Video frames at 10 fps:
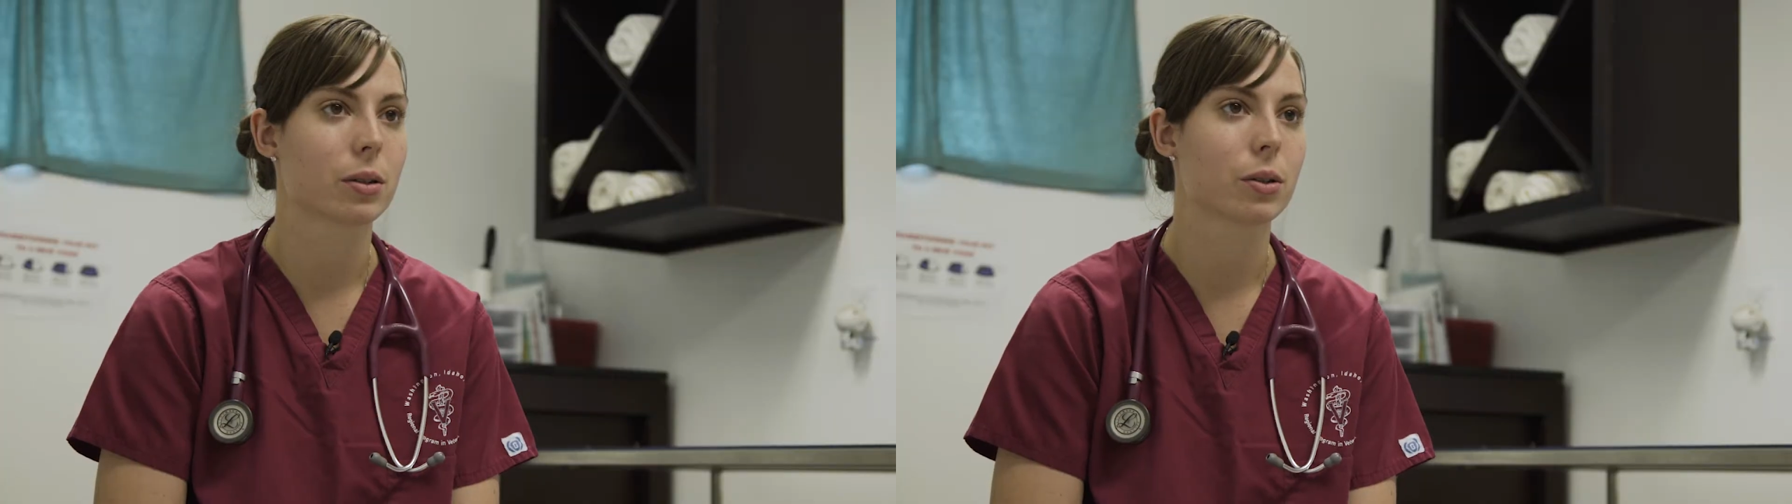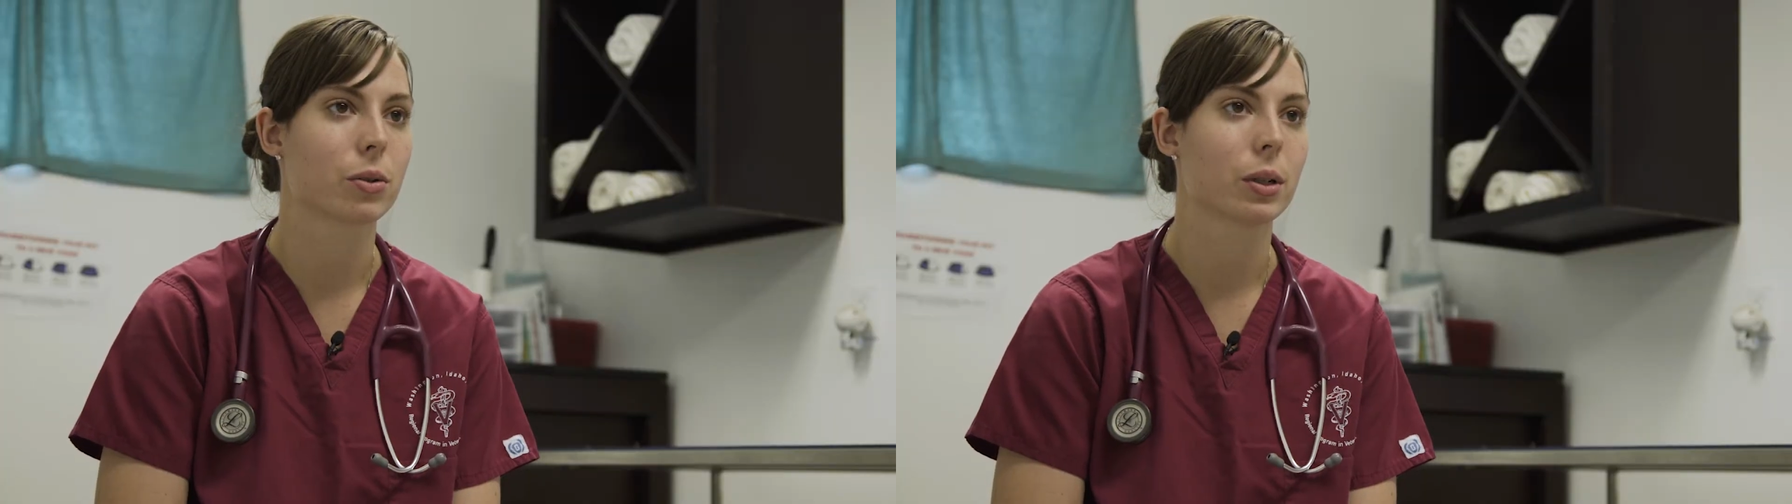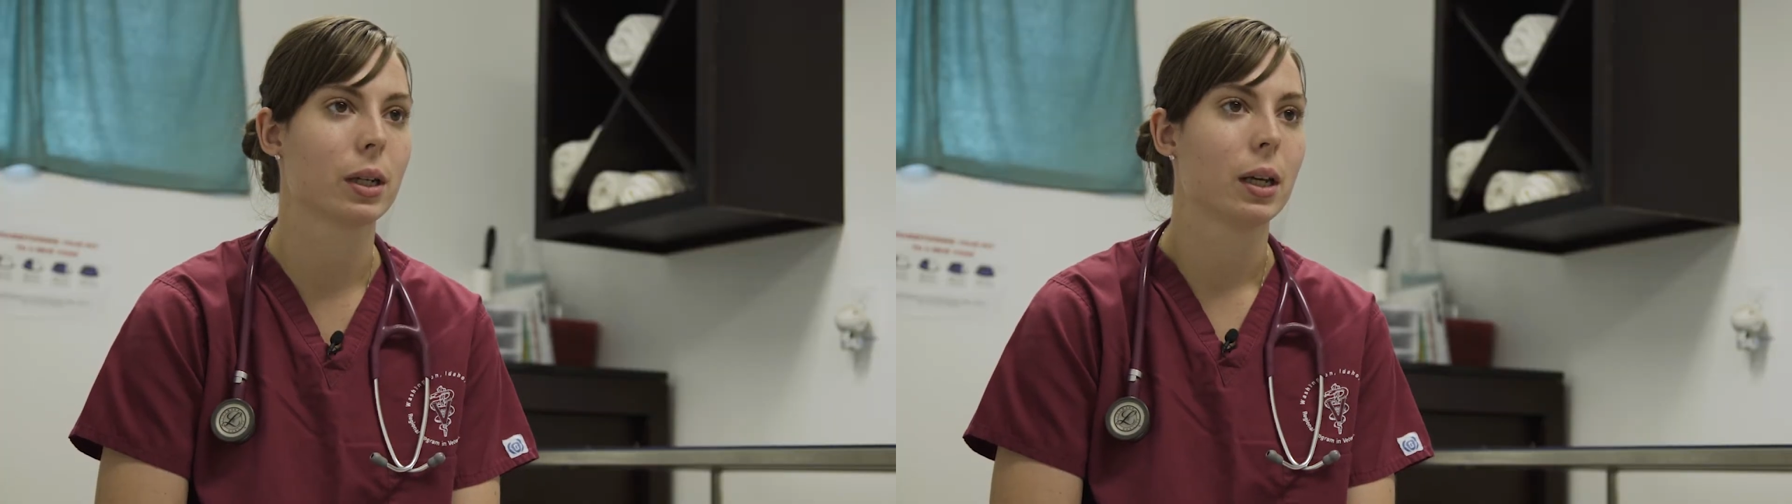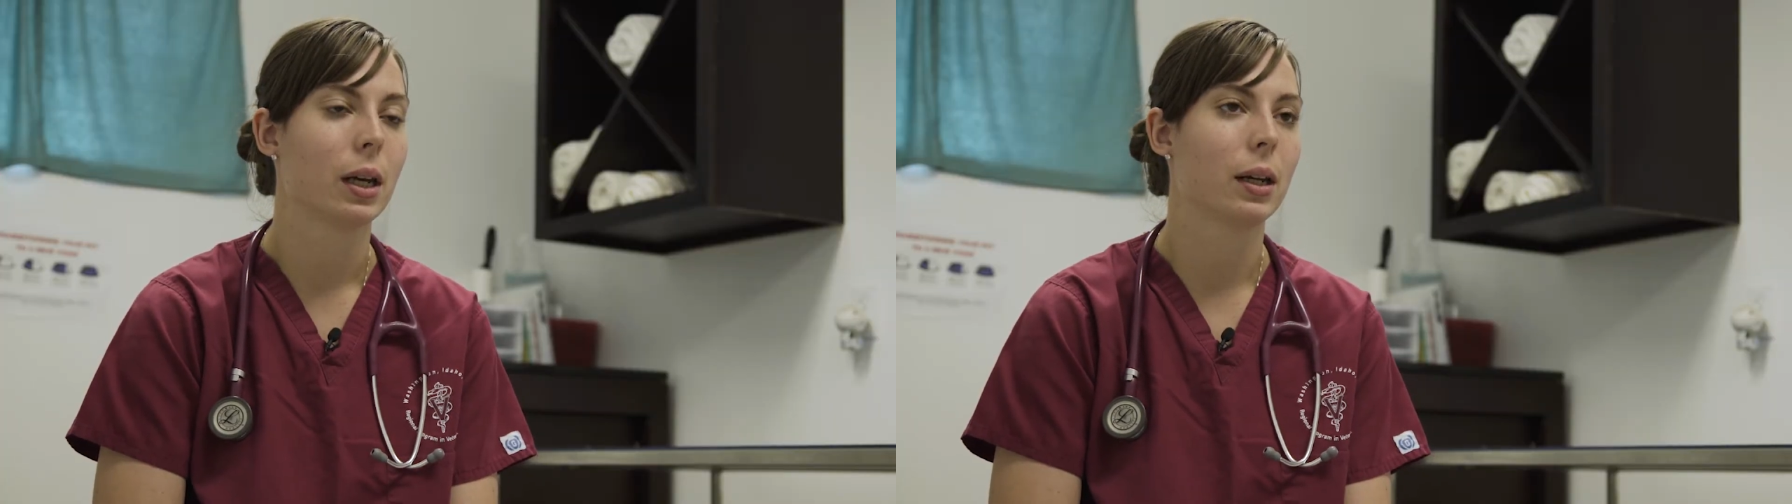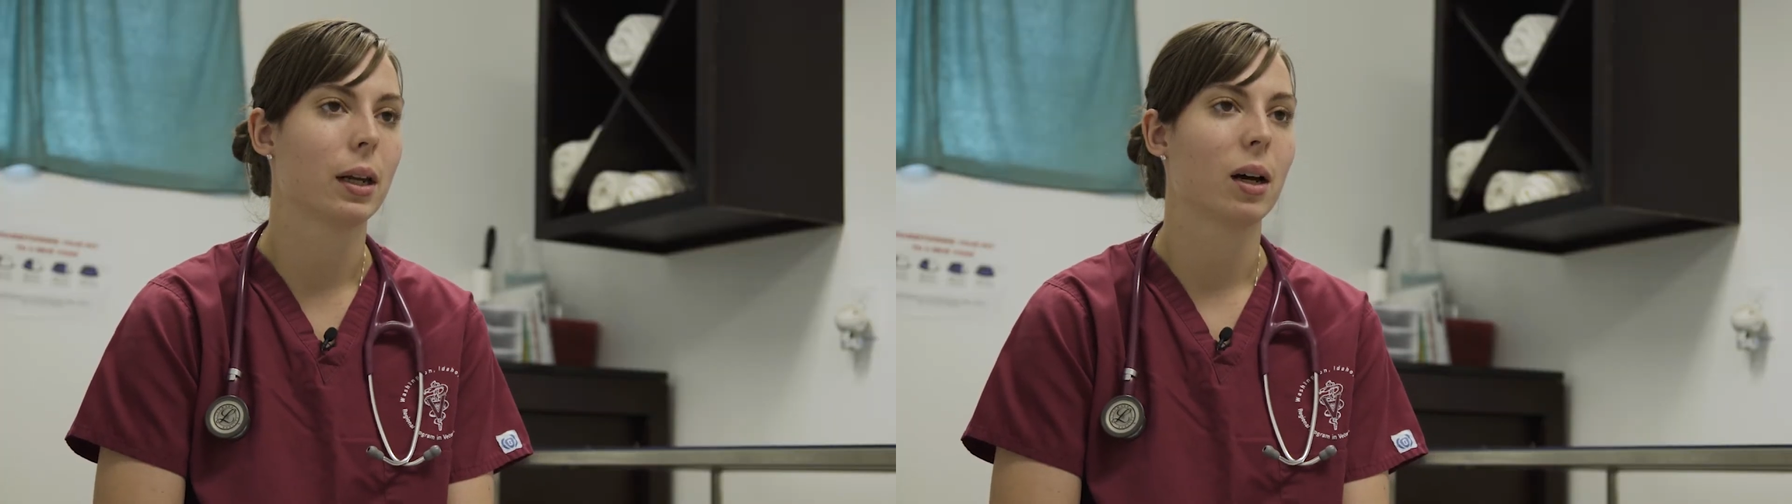of surgery
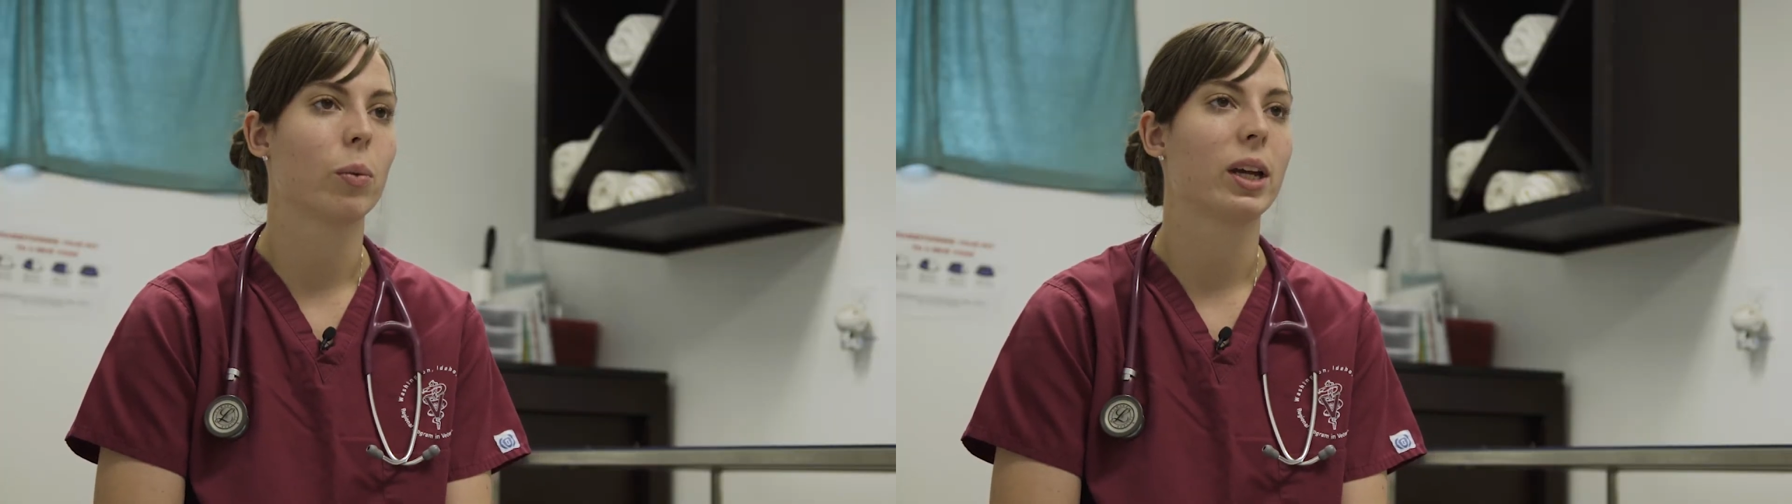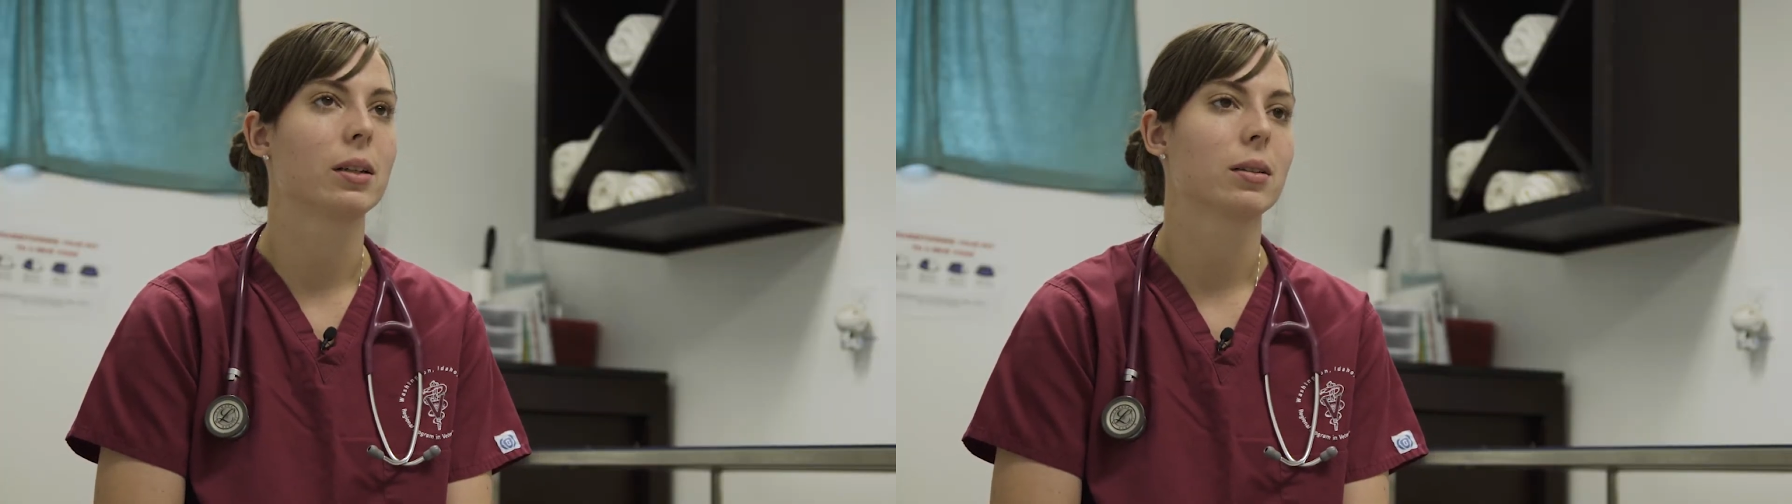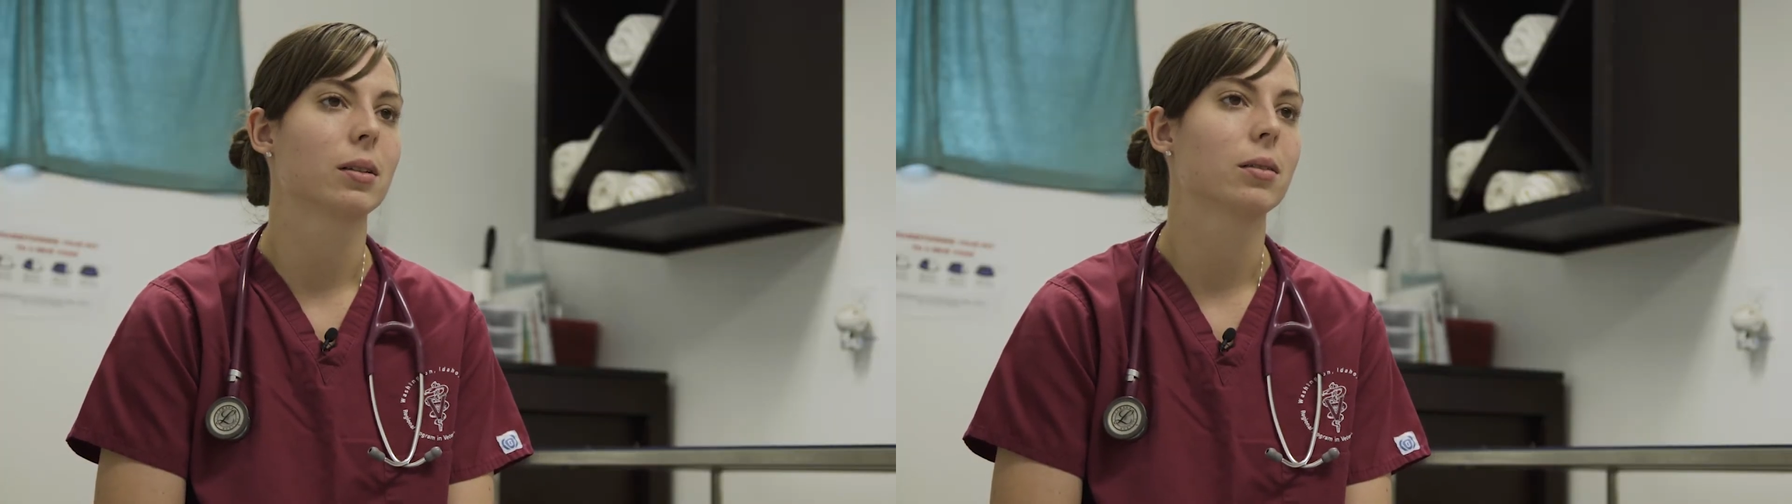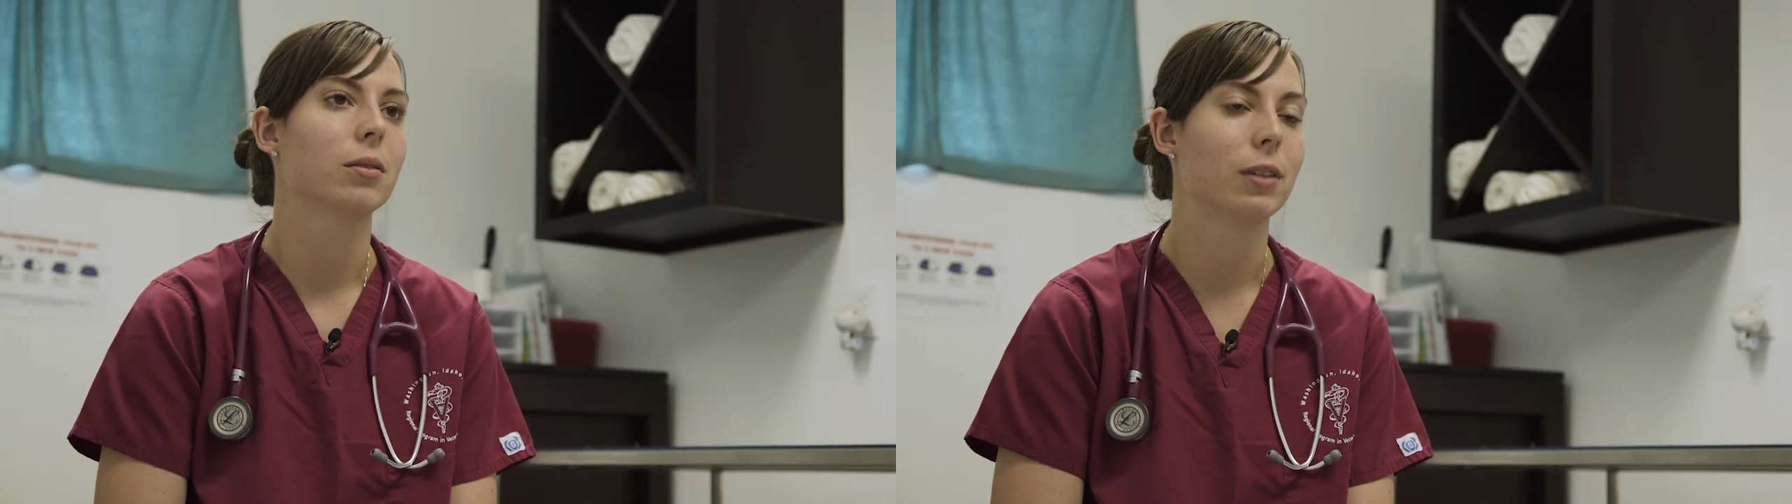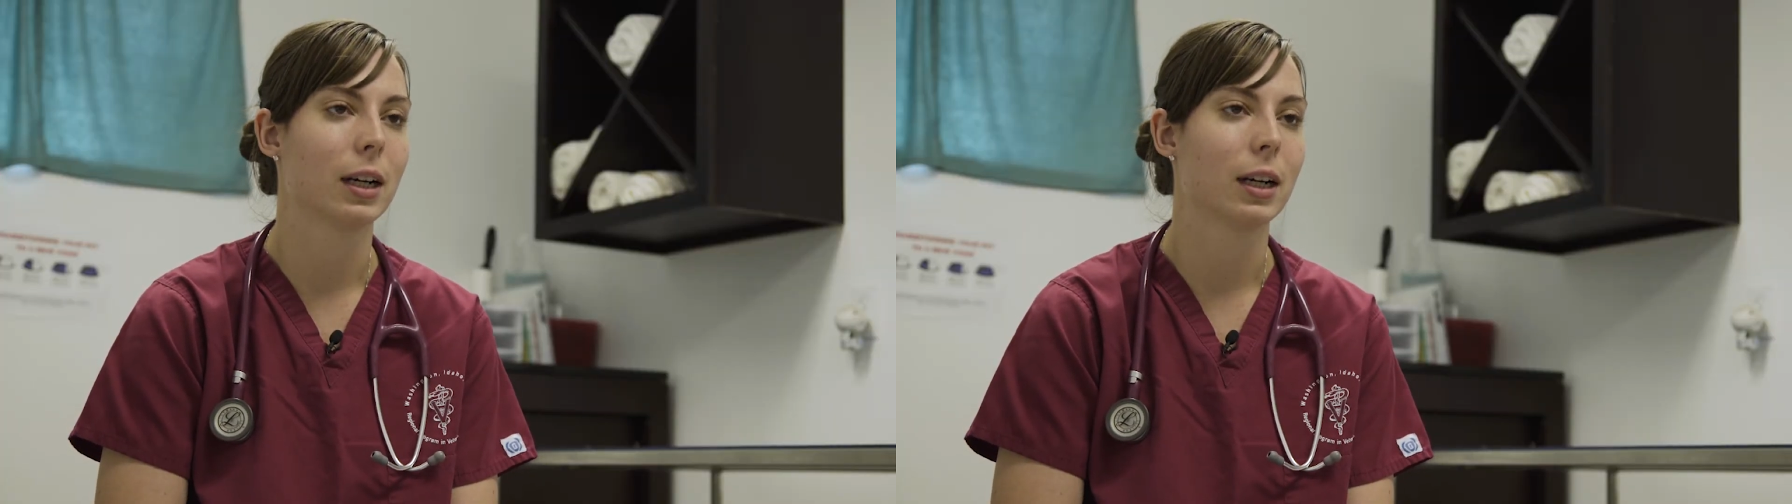and not wait till